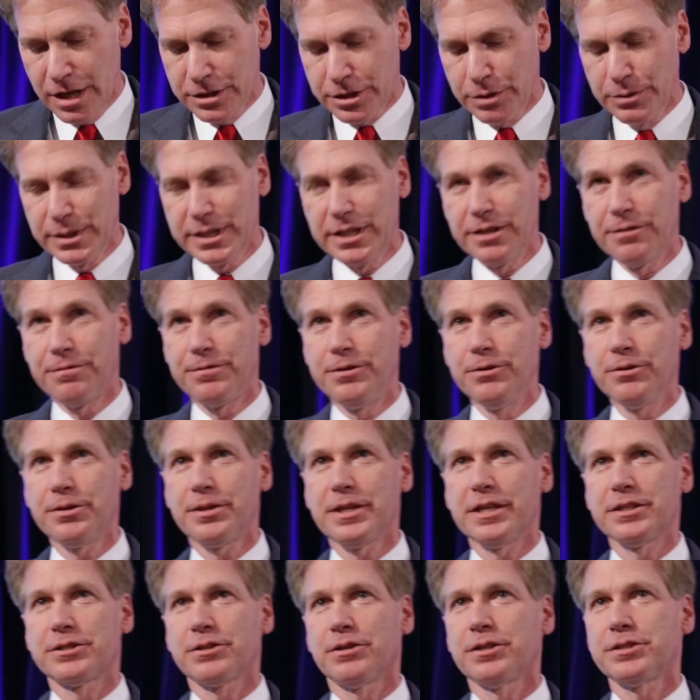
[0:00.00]
So we did a few
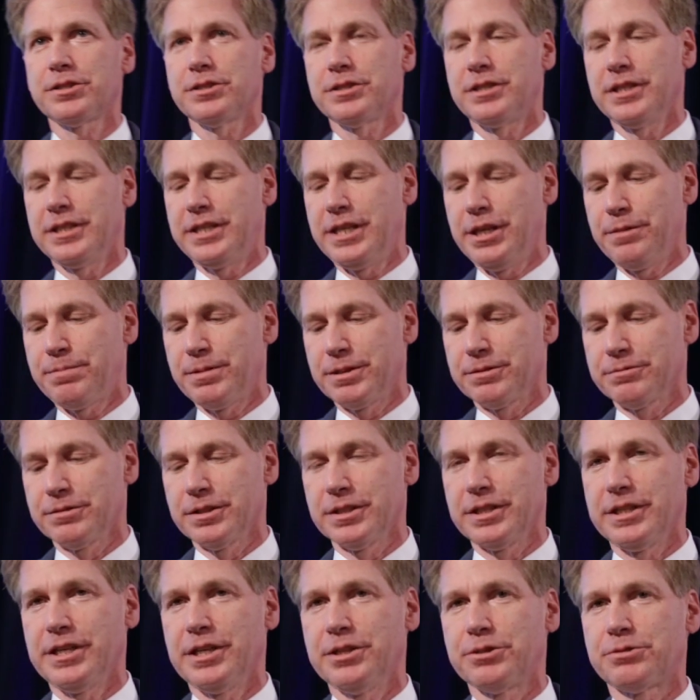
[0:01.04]
things also to keep it
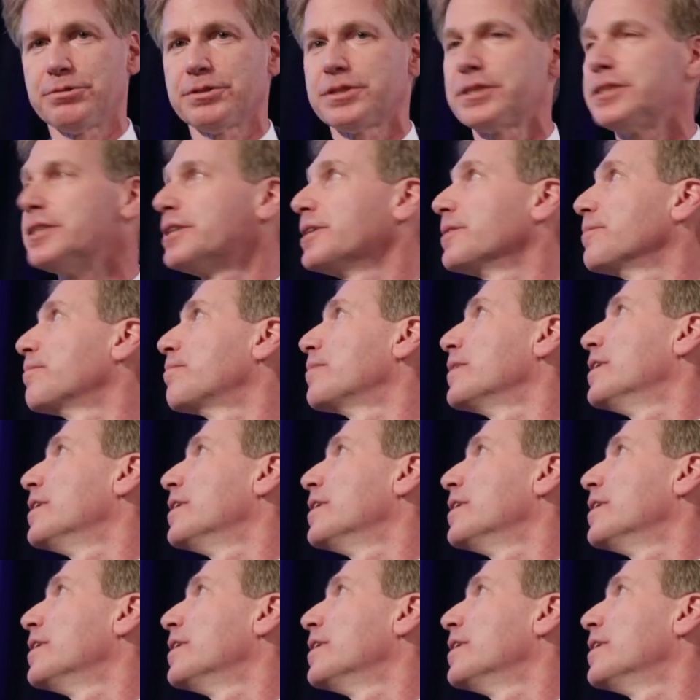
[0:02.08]
really interesting.